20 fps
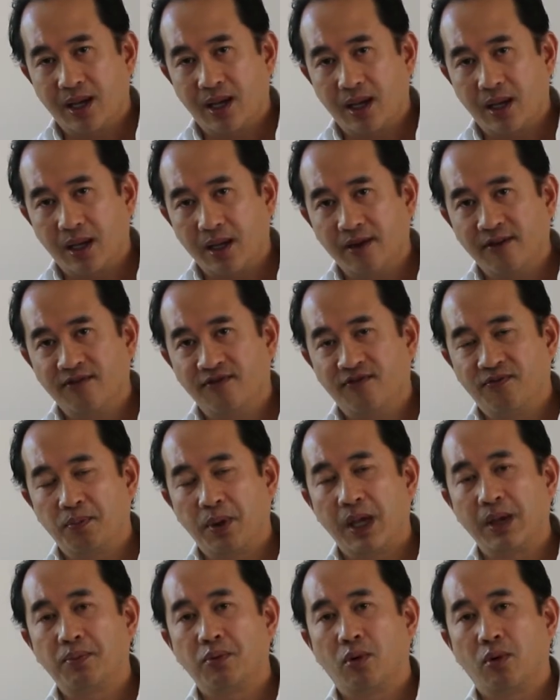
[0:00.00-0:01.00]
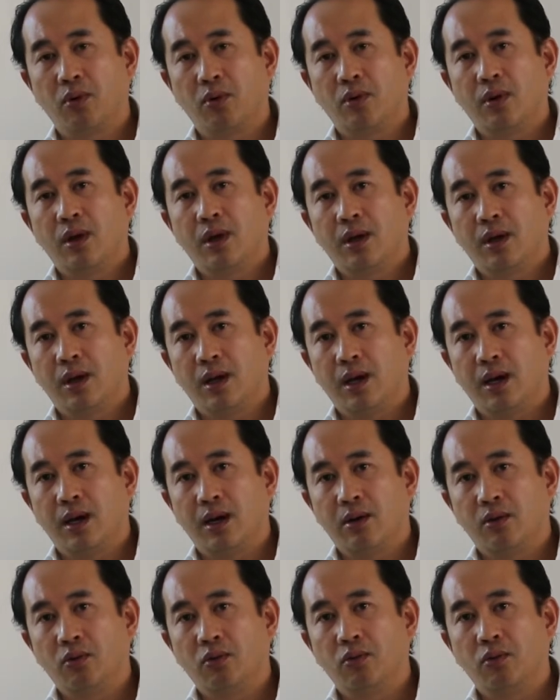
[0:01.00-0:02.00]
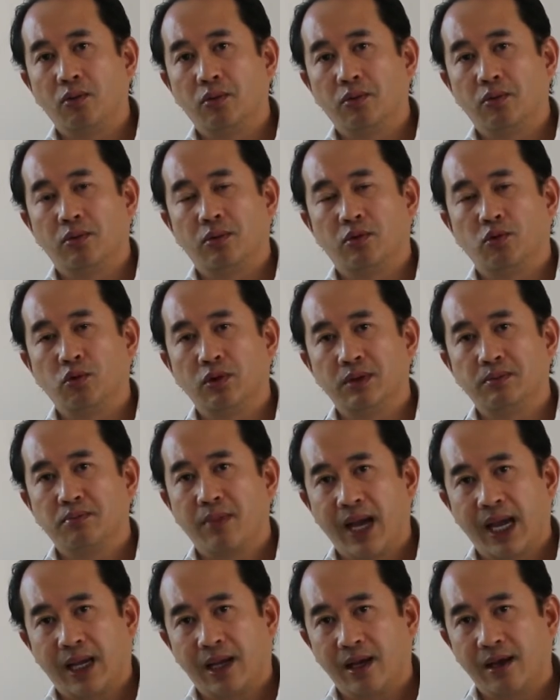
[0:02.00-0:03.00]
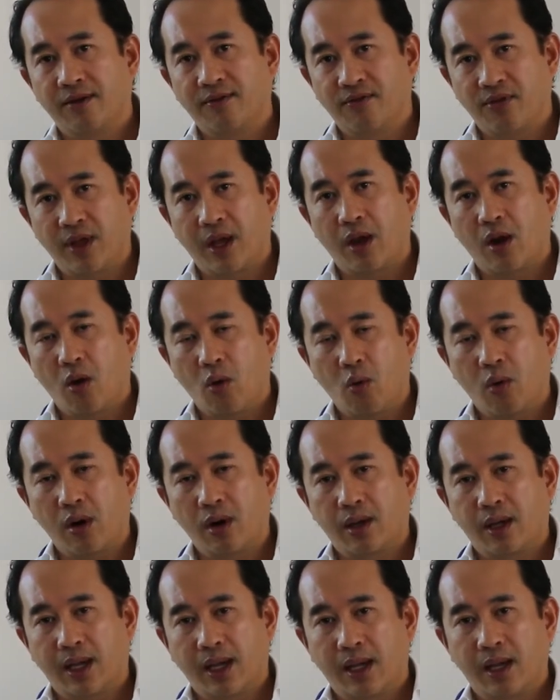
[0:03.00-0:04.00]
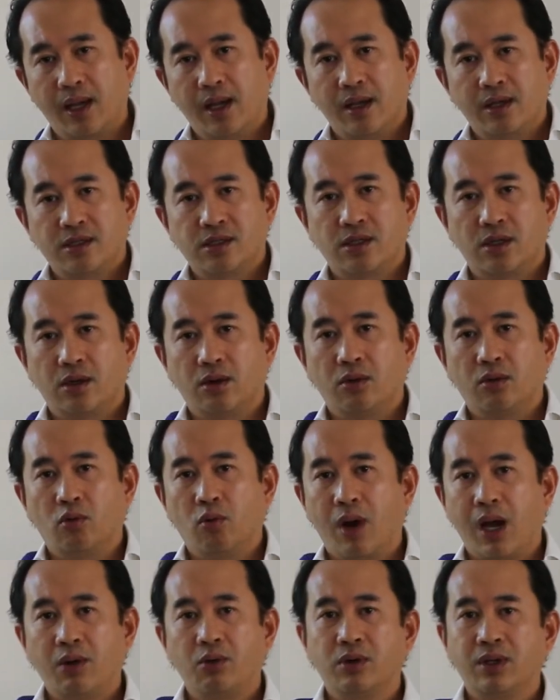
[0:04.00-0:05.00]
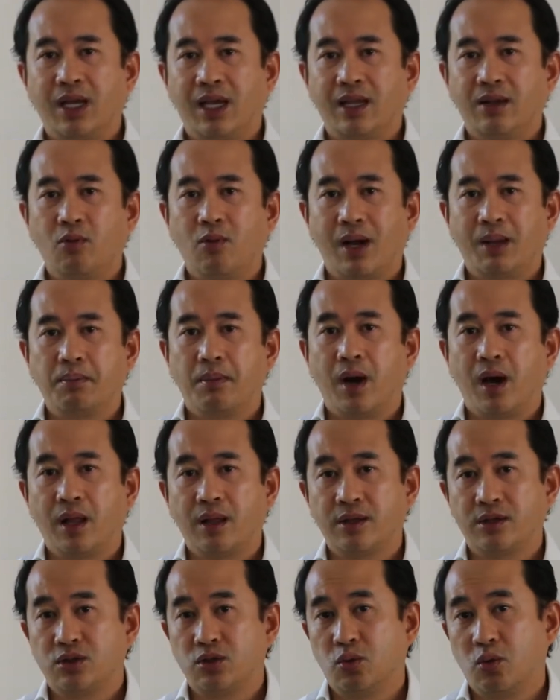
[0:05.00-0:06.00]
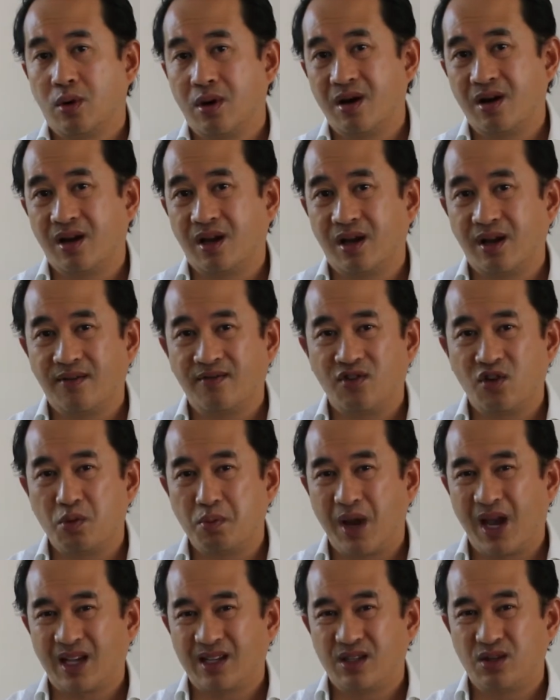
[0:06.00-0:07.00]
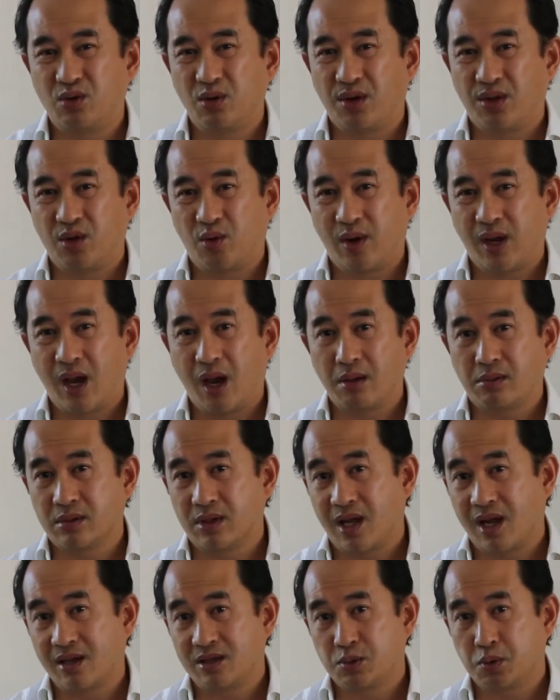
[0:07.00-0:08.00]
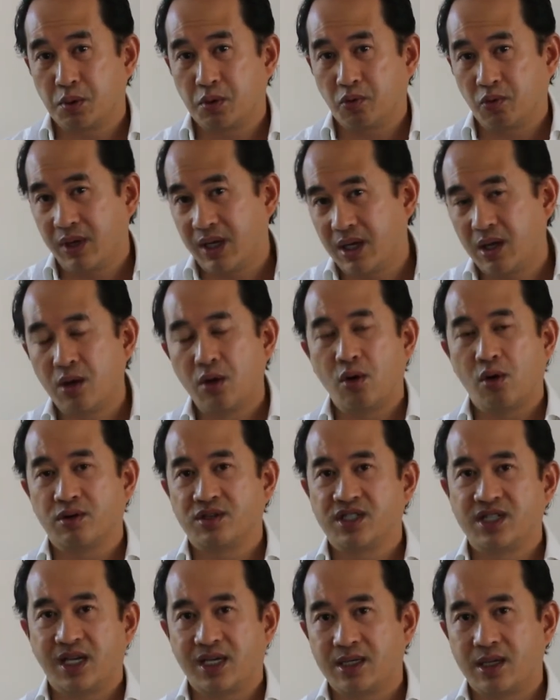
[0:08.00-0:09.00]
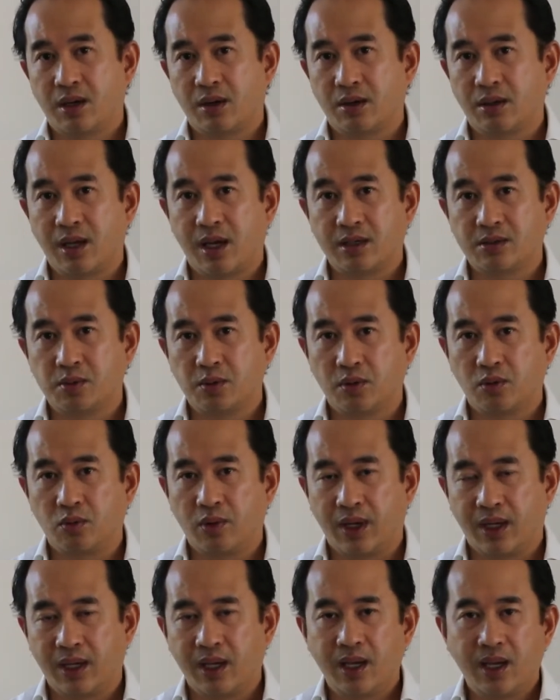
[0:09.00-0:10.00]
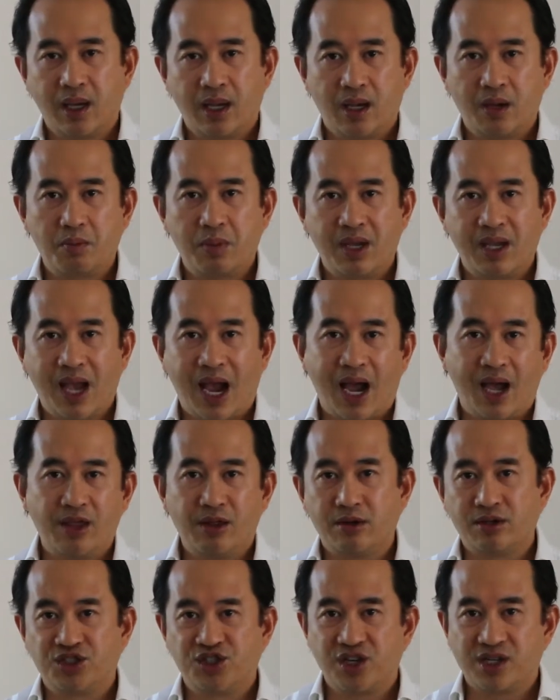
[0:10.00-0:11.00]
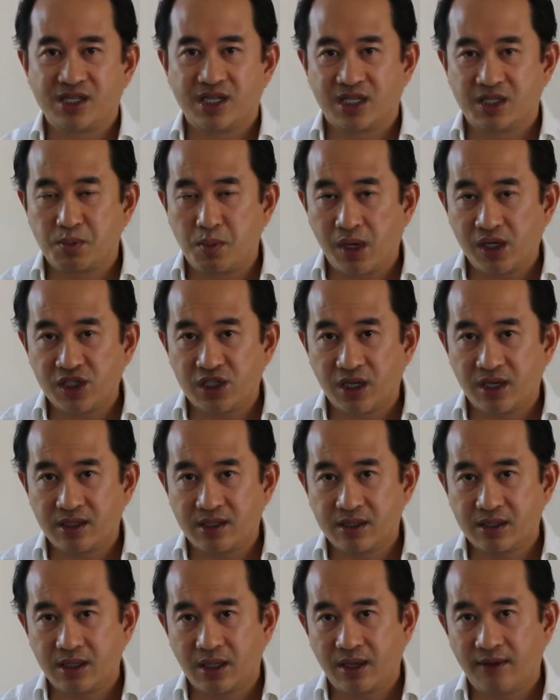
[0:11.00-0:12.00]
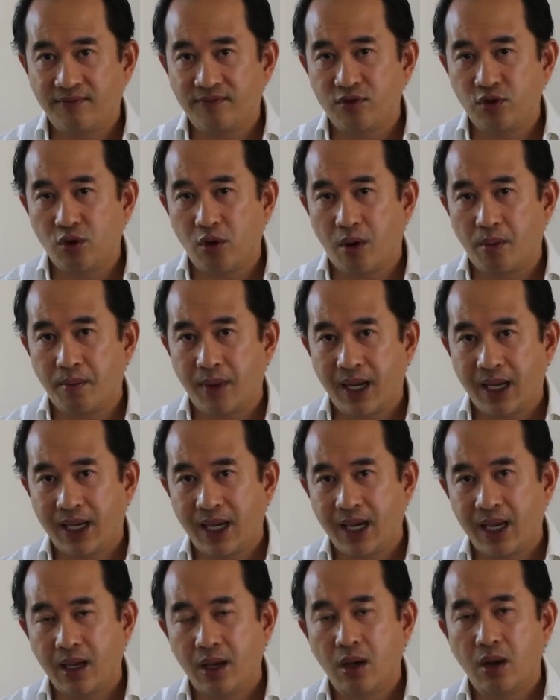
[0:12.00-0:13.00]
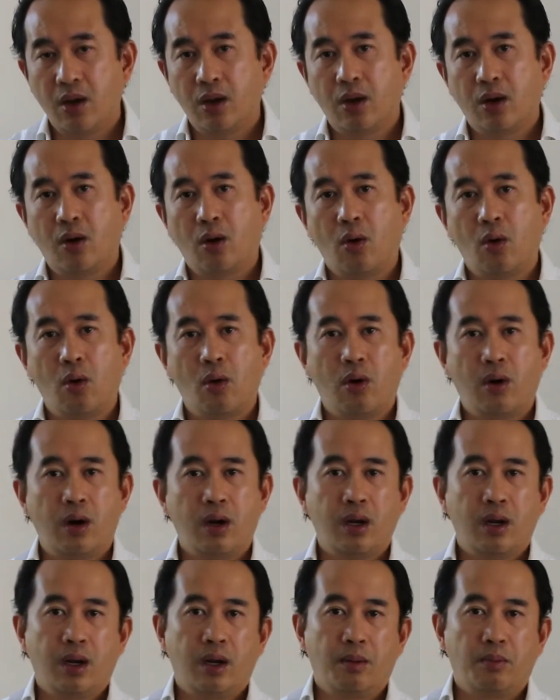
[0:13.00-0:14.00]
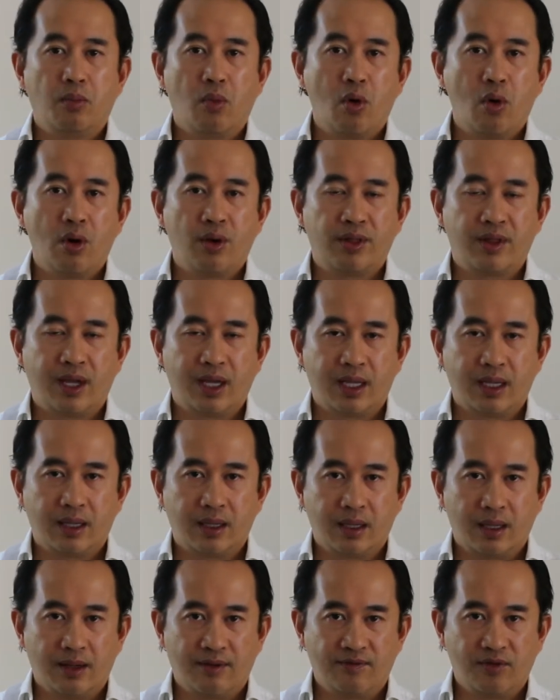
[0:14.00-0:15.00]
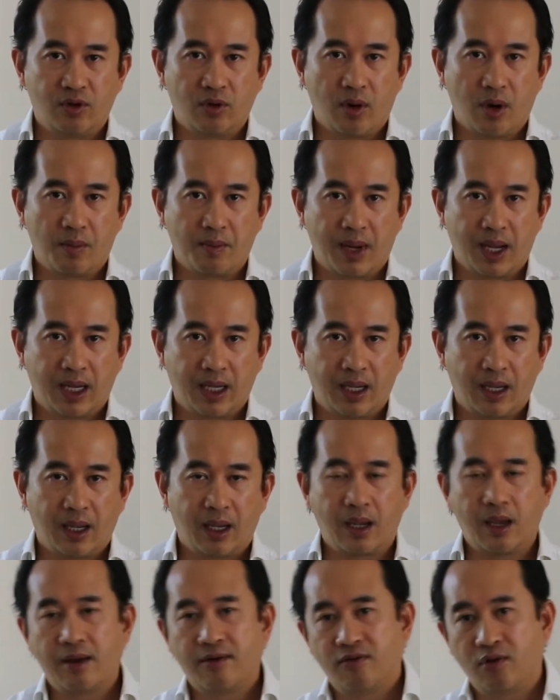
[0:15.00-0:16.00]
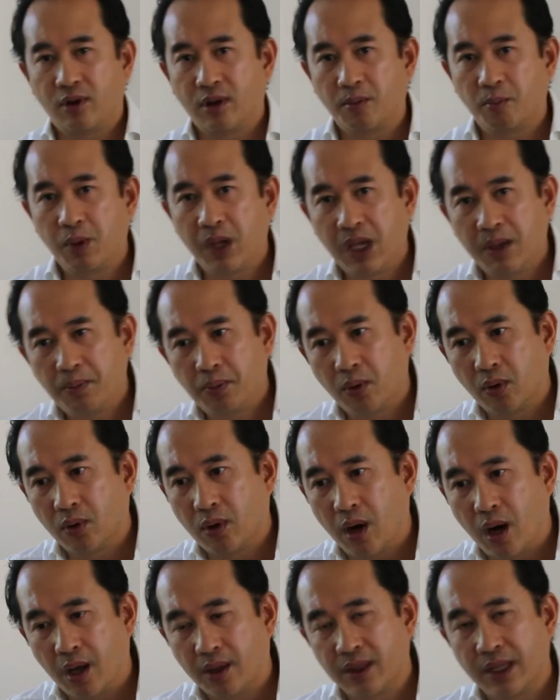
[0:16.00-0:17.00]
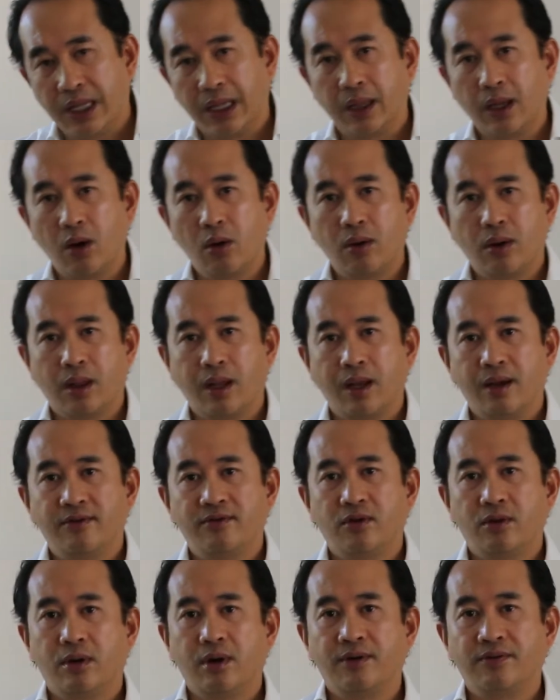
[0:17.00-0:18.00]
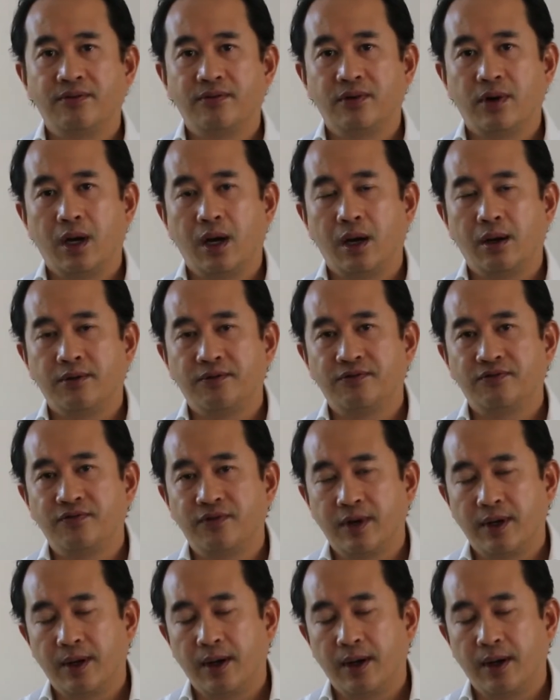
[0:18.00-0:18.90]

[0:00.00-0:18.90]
if people would make if they are working. So why would anyone bother to work if you make $200 or $300 per week or $600 per week? It'd be either just as much as if you are making, or more than if you are making, for the people on the lower level of